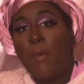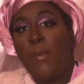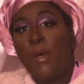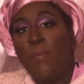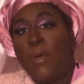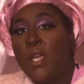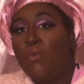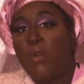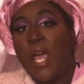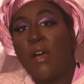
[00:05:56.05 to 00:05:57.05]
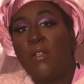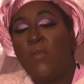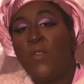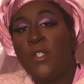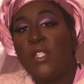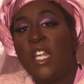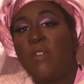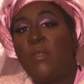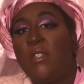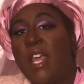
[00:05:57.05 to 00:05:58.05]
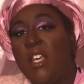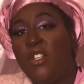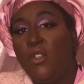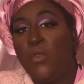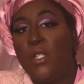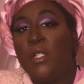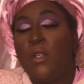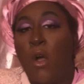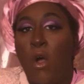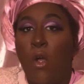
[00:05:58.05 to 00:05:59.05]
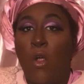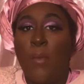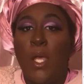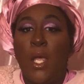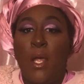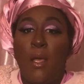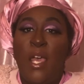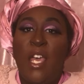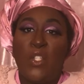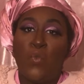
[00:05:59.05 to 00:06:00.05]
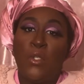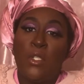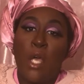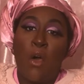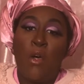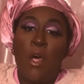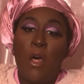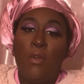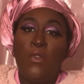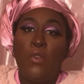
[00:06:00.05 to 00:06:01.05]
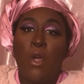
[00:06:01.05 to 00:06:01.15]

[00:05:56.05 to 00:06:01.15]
but a big reality for Sam is that he loses his arm as a result of,